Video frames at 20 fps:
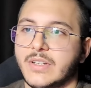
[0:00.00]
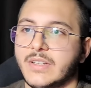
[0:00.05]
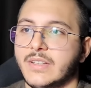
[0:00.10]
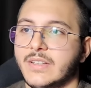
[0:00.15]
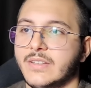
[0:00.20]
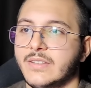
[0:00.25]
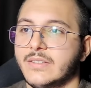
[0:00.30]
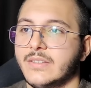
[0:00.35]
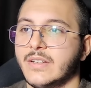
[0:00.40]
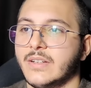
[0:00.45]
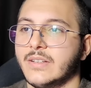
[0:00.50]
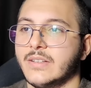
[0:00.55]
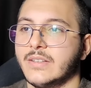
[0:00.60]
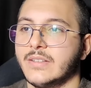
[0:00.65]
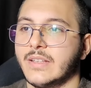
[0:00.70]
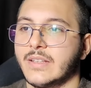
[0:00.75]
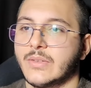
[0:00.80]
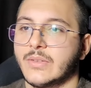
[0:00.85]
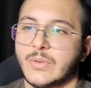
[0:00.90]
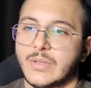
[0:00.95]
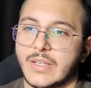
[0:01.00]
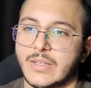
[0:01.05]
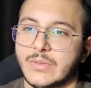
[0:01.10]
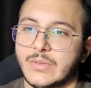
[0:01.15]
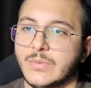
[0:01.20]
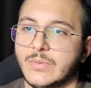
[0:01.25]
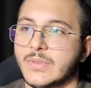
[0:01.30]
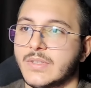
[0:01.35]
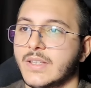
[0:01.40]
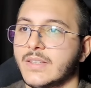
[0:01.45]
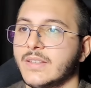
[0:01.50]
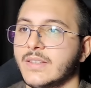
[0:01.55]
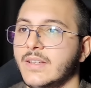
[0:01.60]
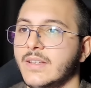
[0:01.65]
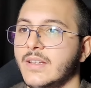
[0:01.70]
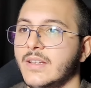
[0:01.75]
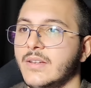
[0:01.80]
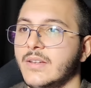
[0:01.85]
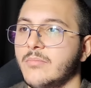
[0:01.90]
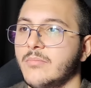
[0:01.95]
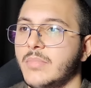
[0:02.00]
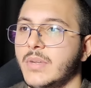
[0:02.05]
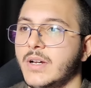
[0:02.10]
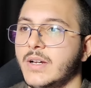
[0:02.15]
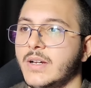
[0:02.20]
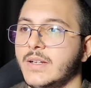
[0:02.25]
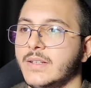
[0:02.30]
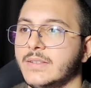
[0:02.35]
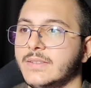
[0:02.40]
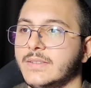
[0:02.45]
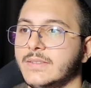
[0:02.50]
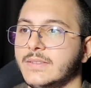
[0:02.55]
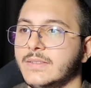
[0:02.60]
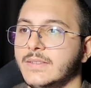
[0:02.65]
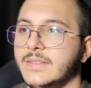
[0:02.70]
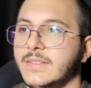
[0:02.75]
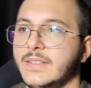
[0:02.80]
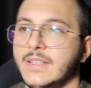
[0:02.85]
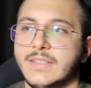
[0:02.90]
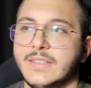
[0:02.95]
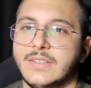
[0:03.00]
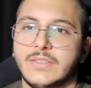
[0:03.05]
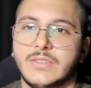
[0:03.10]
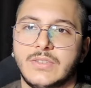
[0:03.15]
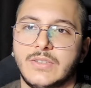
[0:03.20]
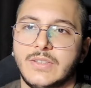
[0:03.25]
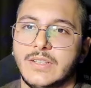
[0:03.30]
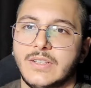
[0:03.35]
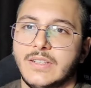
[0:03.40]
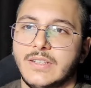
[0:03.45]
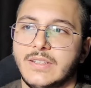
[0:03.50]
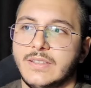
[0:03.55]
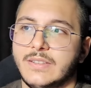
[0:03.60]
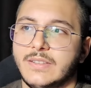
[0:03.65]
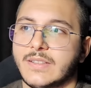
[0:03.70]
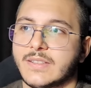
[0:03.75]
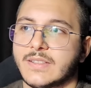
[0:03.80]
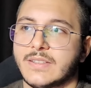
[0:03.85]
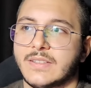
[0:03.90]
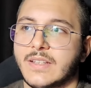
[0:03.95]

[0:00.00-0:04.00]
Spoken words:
here, like you can't use that. But the other three doesn't